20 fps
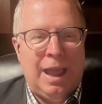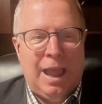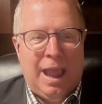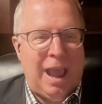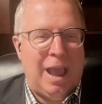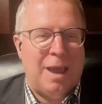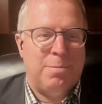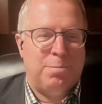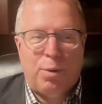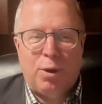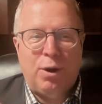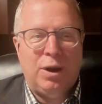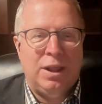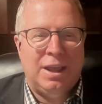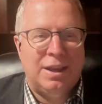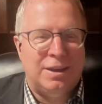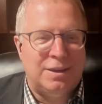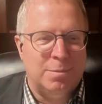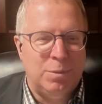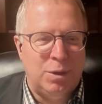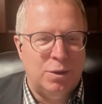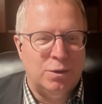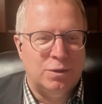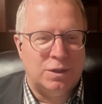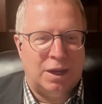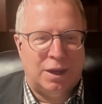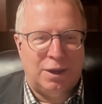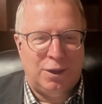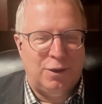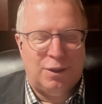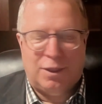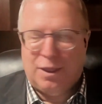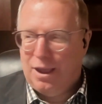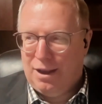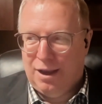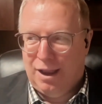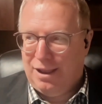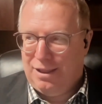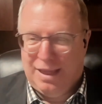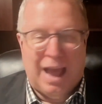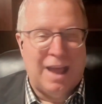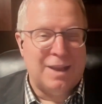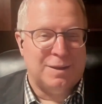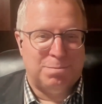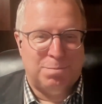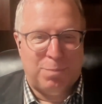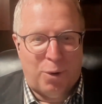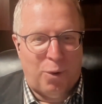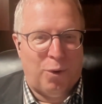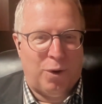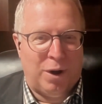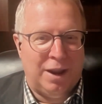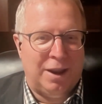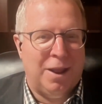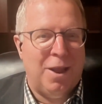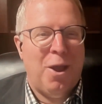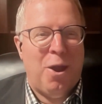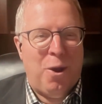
and putting it to music. You'd think like that's boring.